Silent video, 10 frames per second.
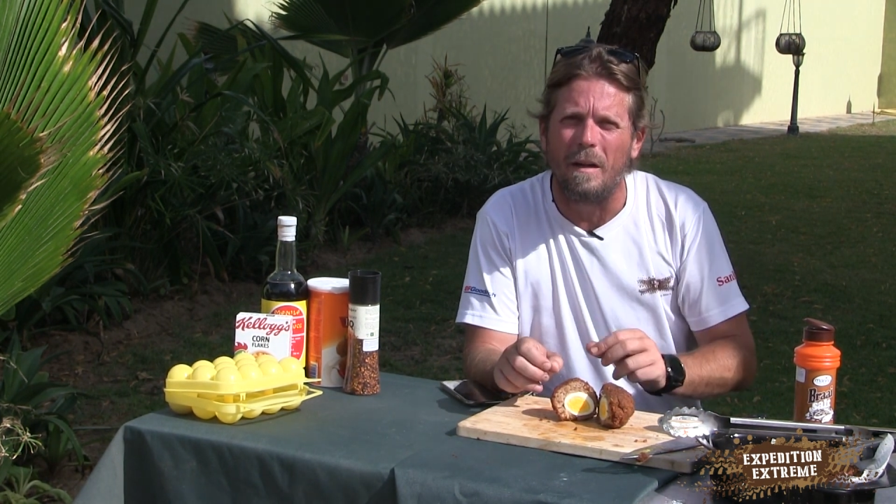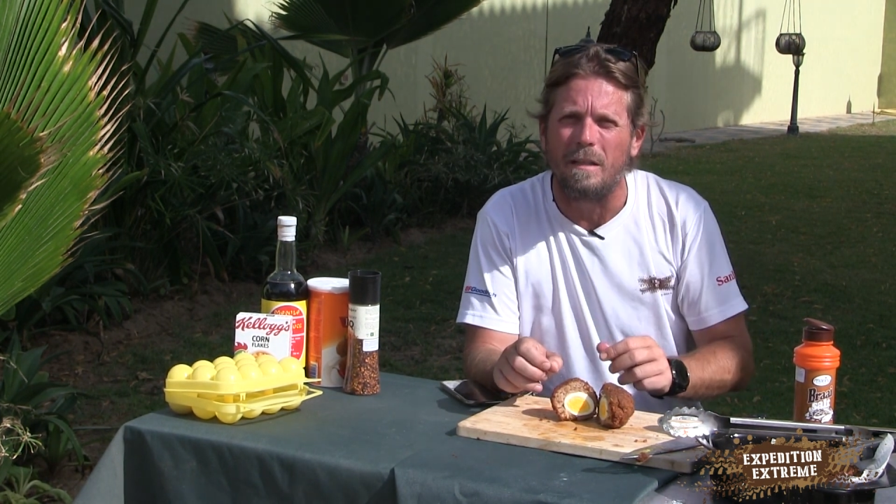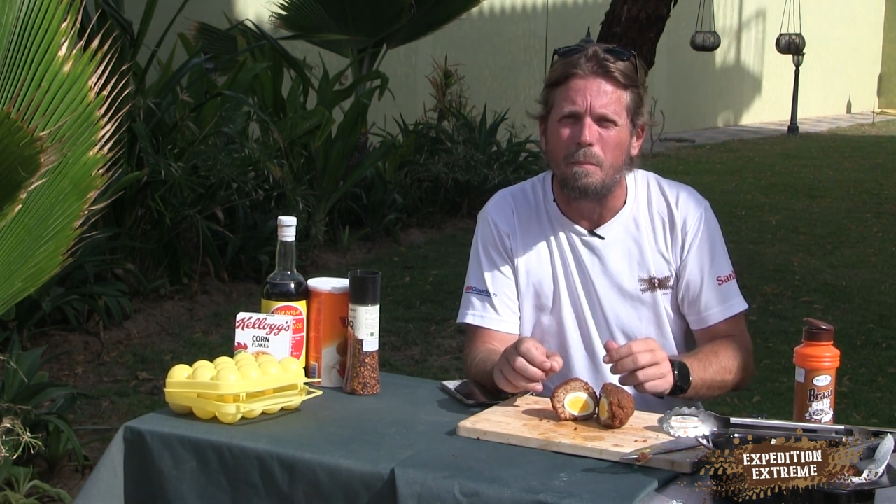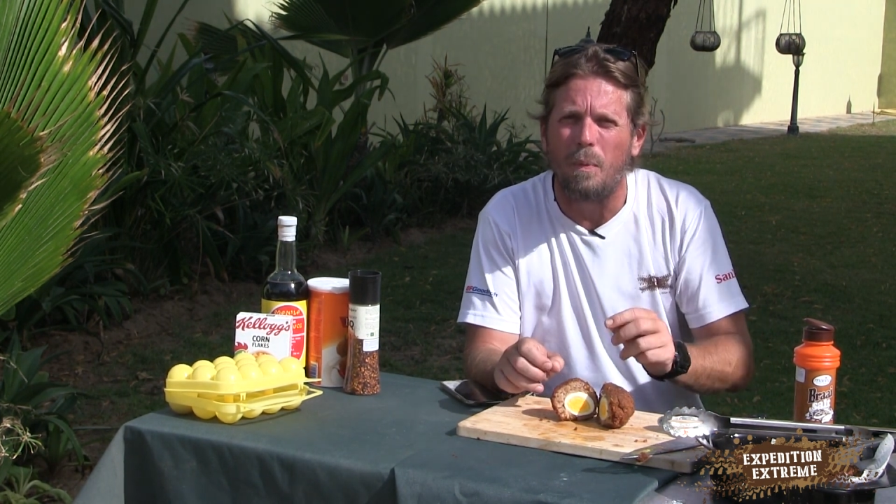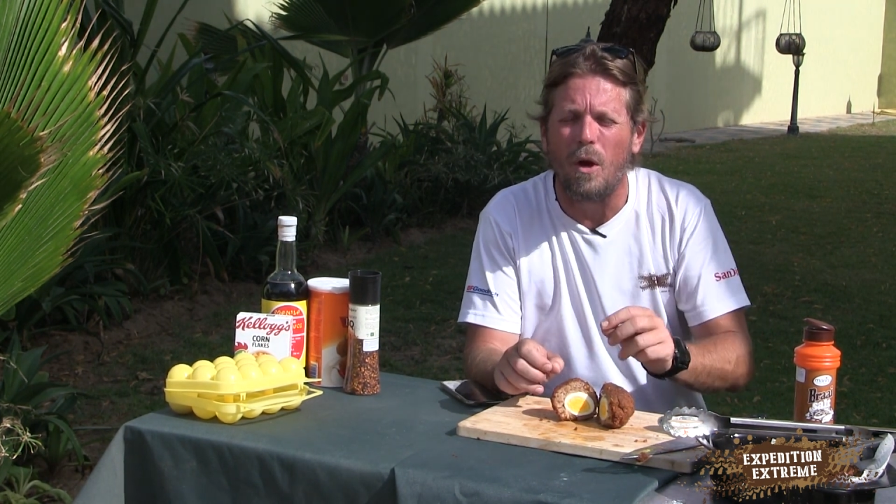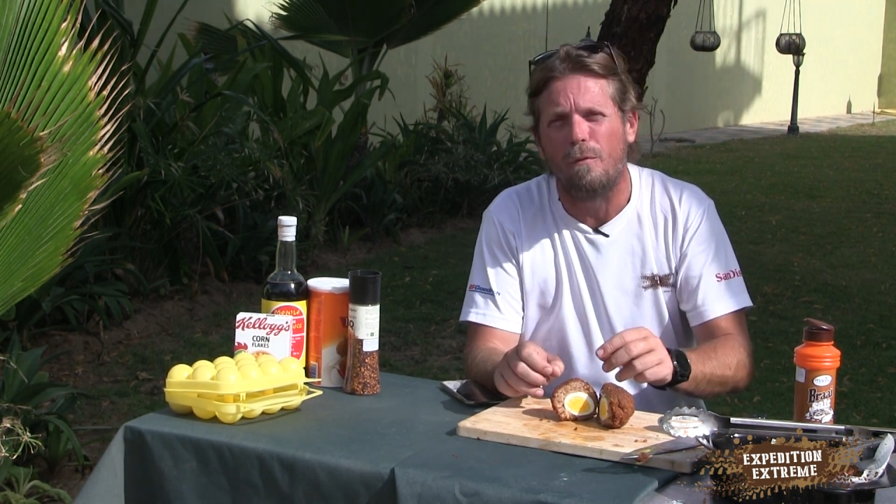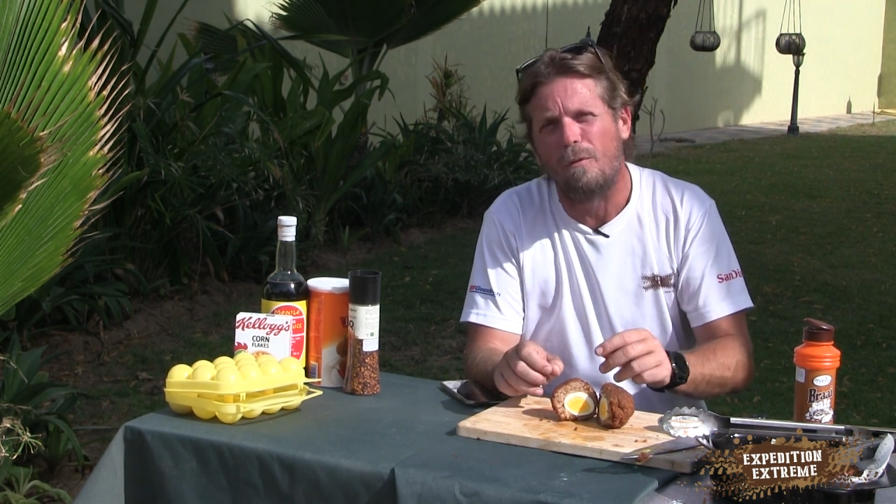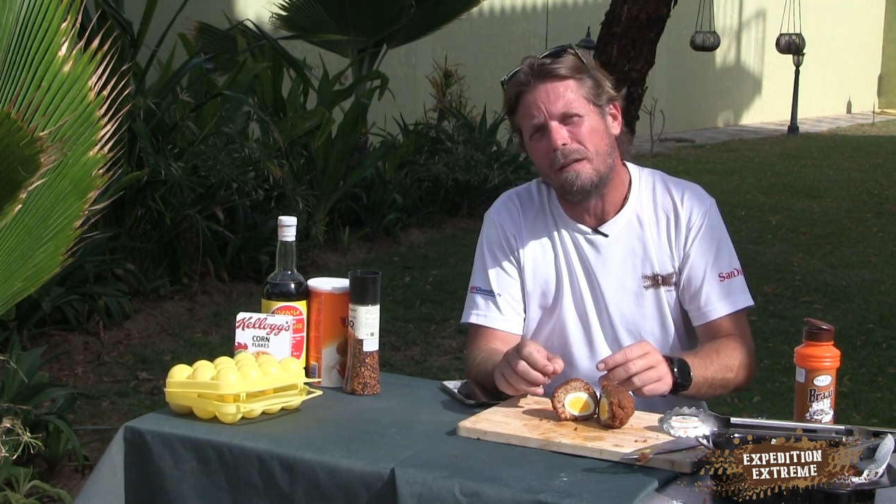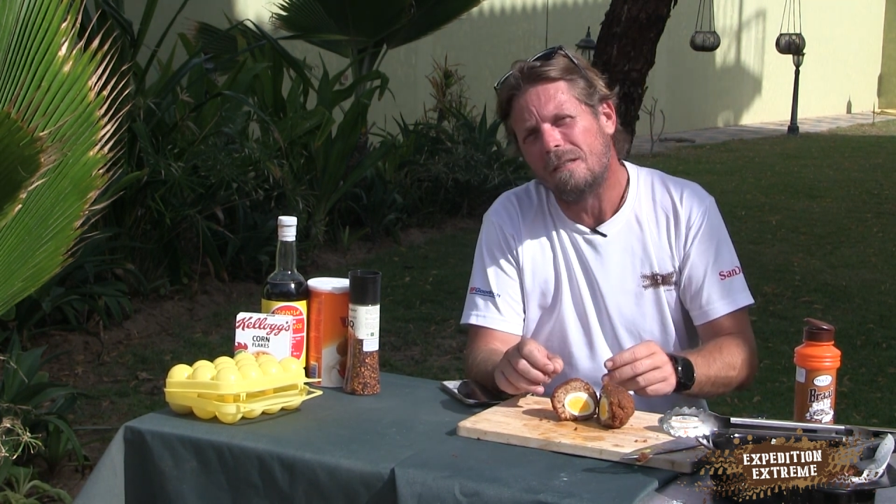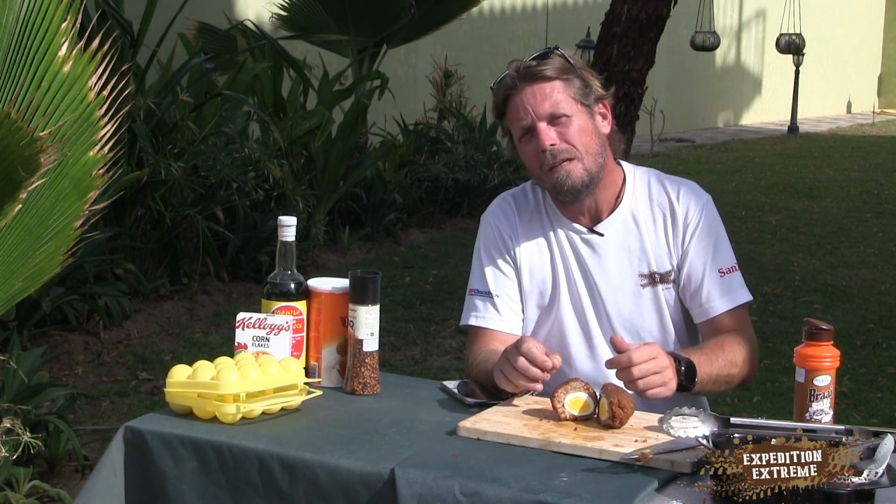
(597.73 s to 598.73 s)
that's
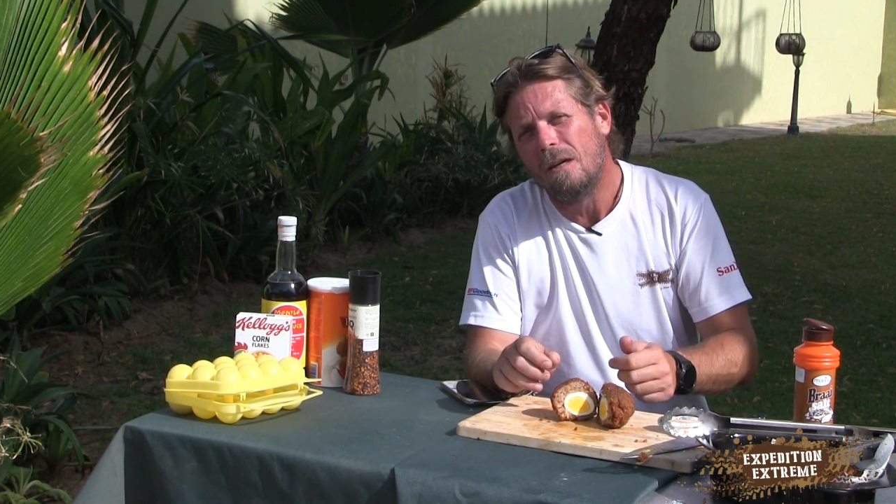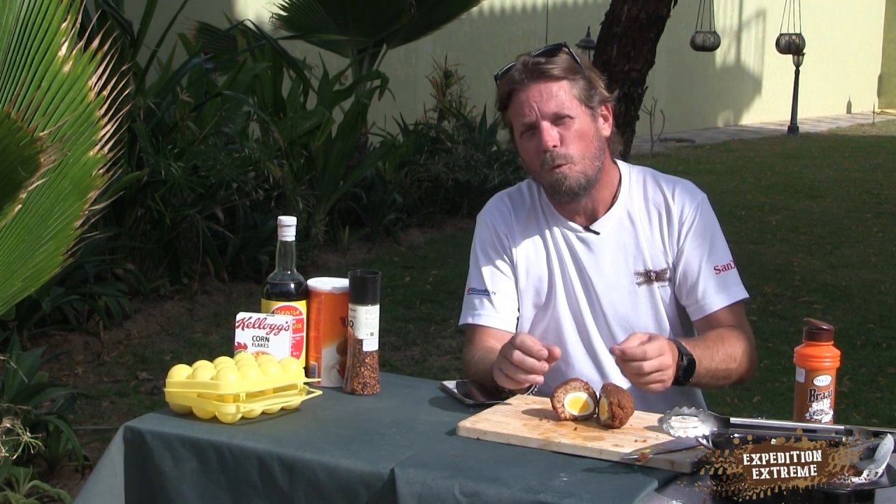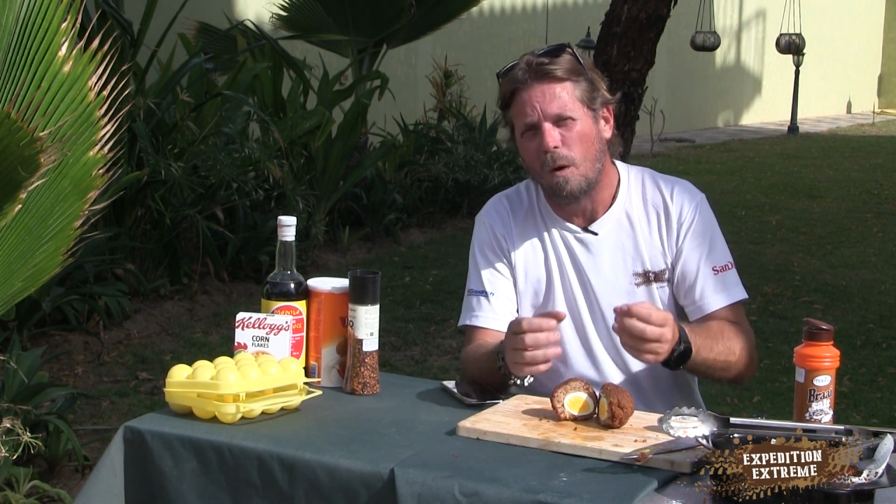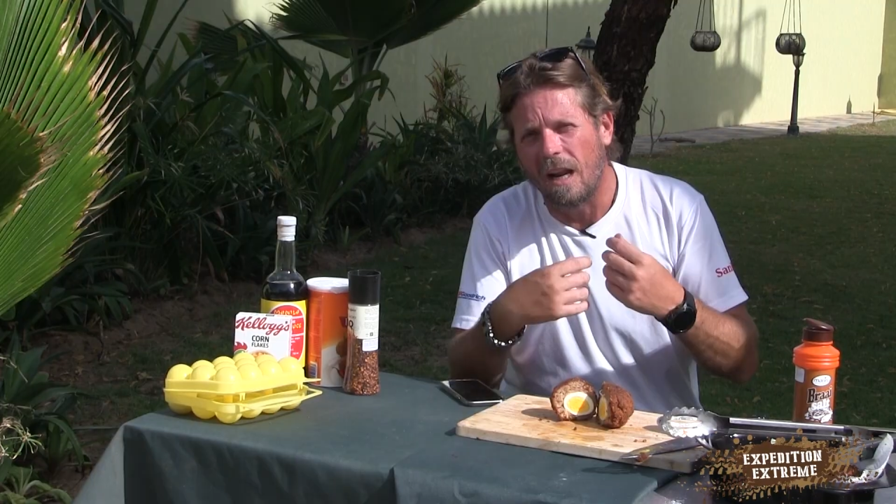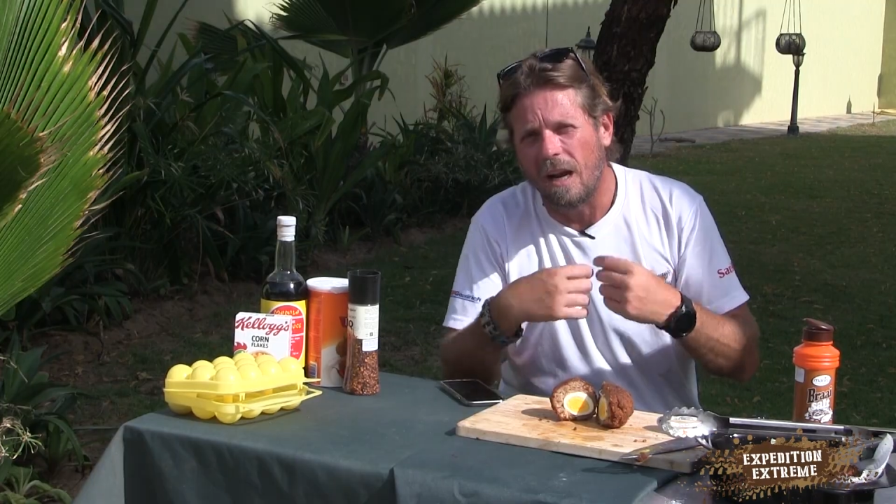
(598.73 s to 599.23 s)
perfect. We